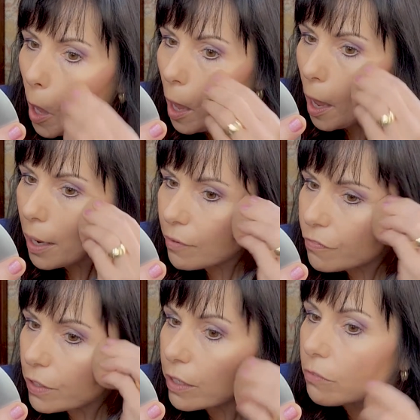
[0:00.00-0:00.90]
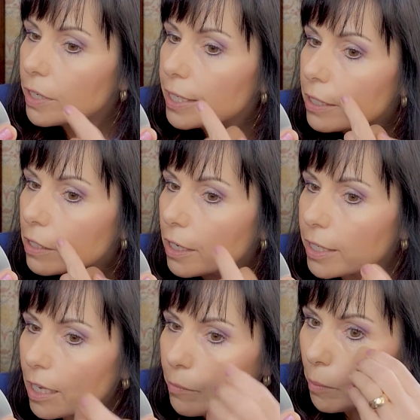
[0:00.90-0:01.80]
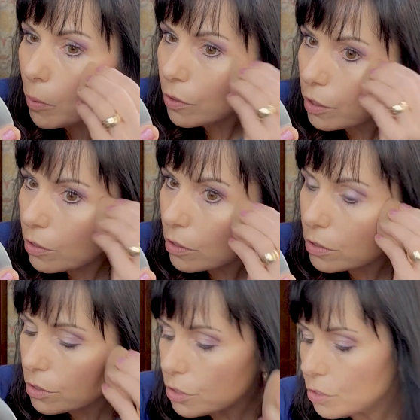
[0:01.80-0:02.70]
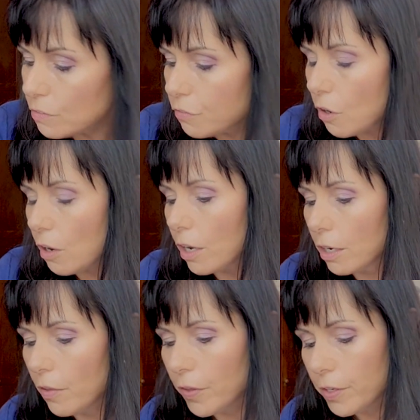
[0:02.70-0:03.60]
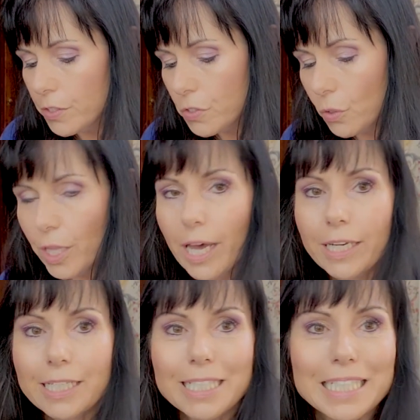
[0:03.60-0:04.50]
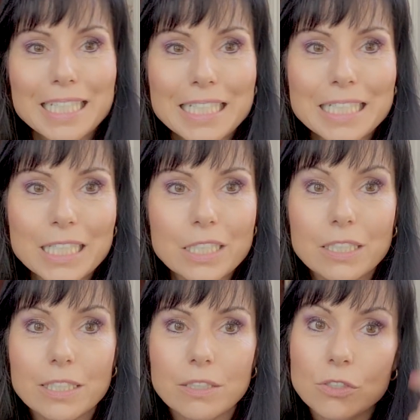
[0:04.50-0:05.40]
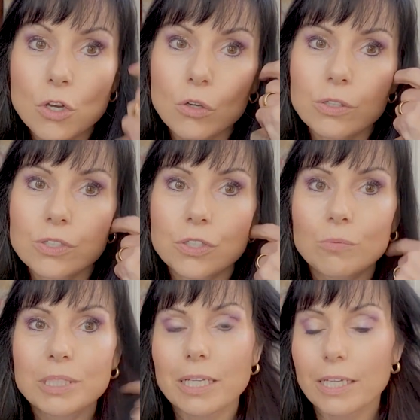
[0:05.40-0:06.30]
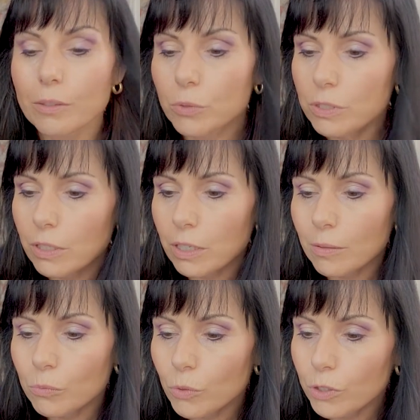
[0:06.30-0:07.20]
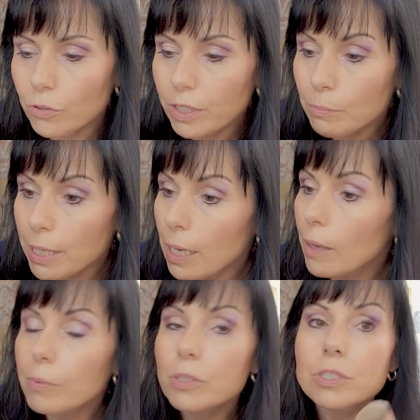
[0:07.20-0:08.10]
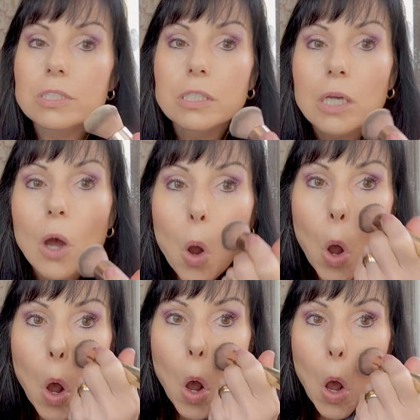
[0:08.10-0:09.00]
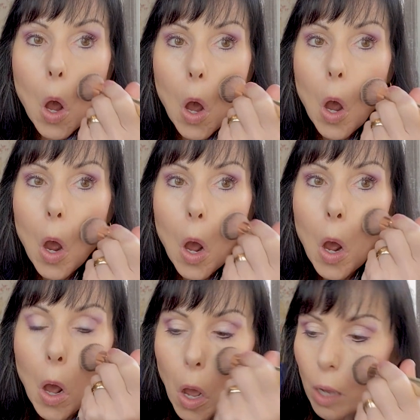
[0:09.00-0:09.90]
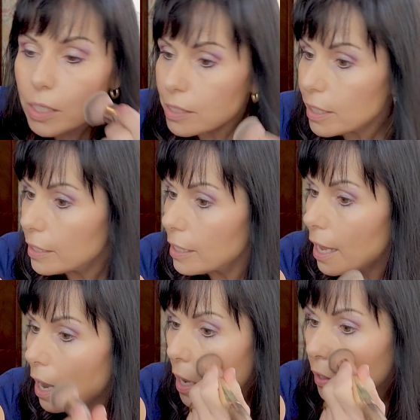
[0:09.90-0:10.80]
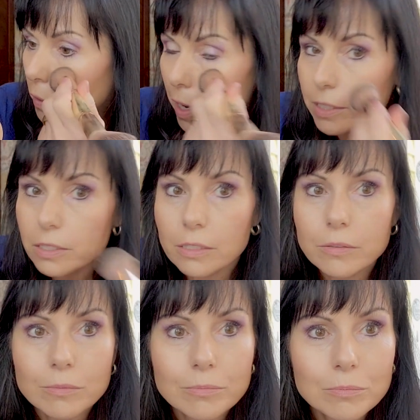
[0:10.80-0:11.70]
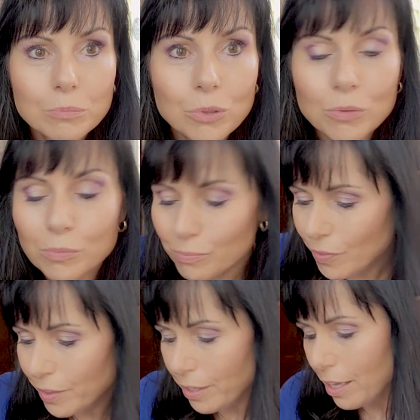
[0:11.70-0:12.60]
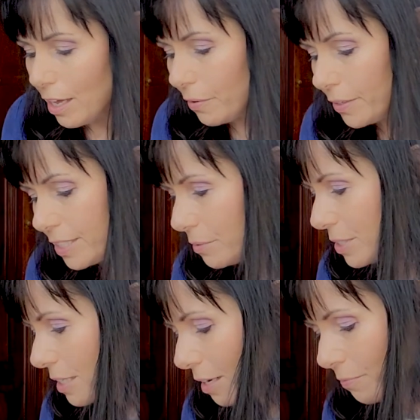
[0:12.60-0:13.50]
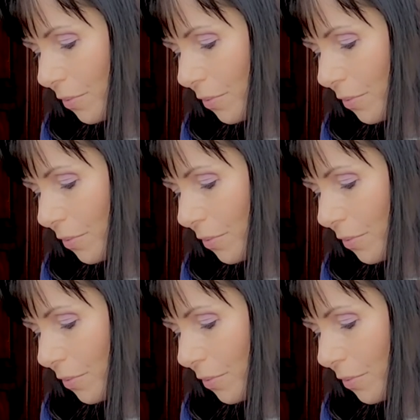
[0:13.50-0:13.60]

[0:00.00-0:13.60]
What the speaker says: And I feel like right here I came up a little too far, so that is easy. So see, there's no mistake with cream makeup. You're just going to go just like that and correct. Boom. How easy was that?